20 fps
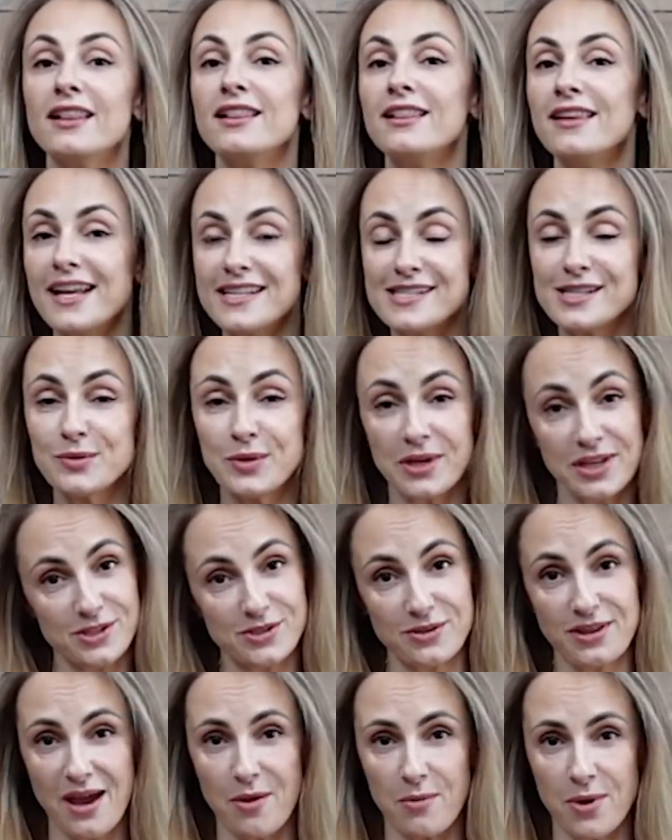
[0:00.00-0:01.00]
Let's look
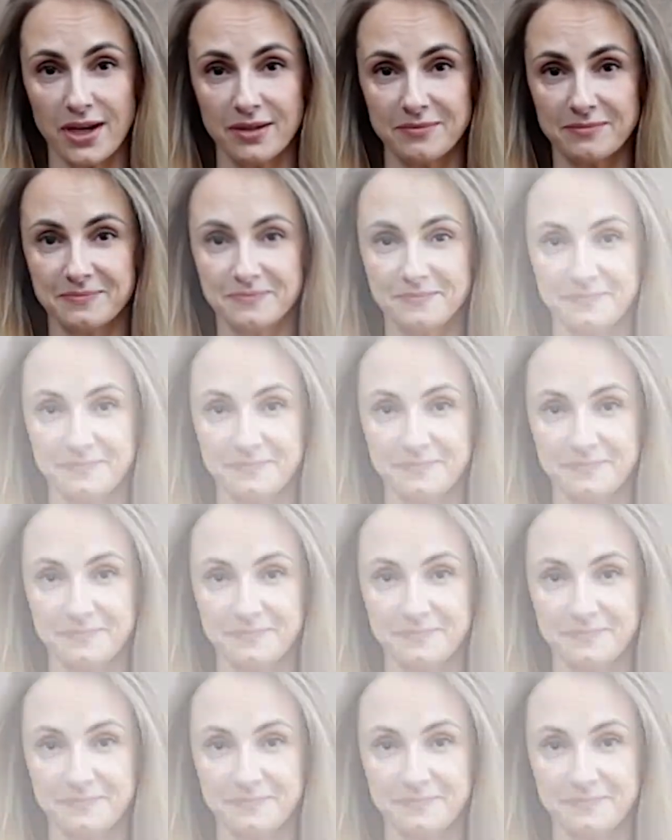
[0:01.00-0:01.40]
into that one.